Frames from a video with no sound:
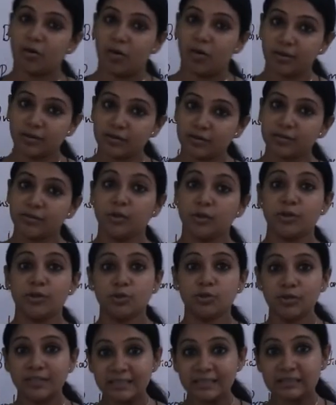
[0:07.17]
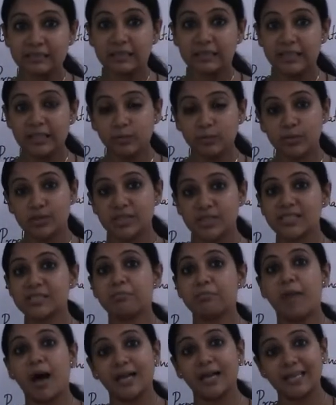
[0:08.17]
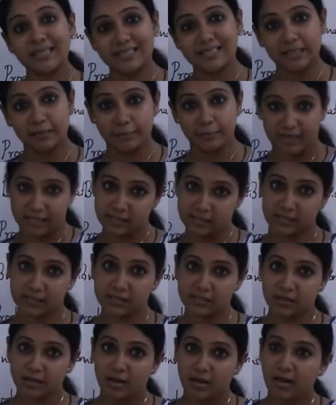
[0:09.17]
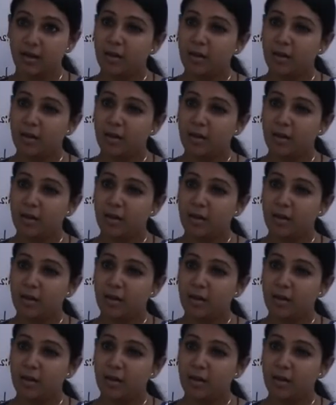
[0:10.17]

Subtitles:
on your unit 3, which is marketing mix.